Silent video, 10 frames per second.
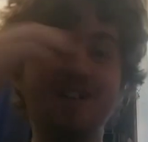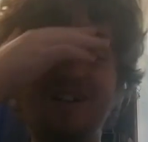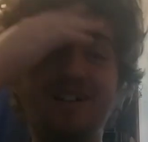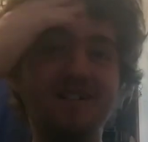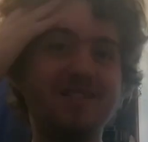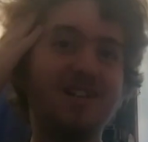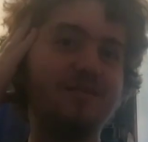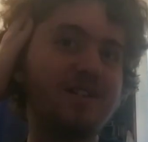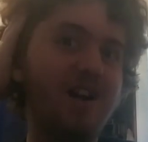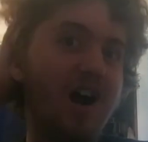god, here
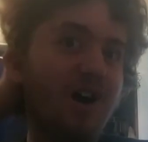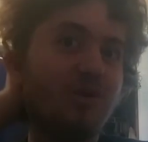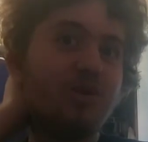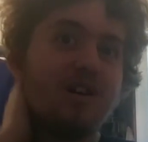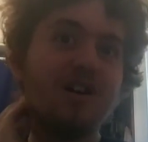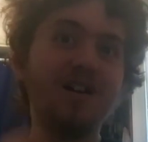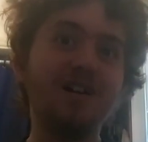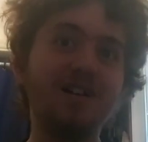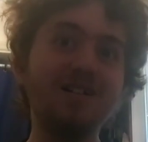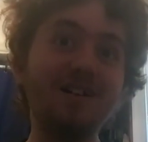we go.
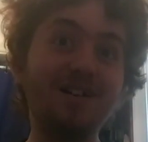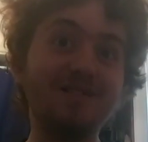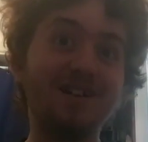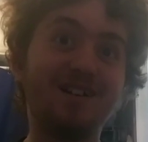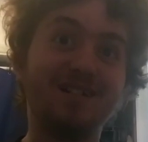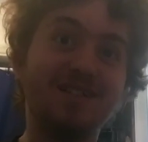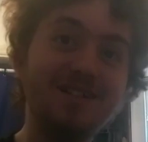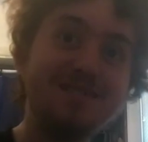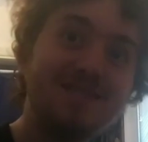Oh god. Oh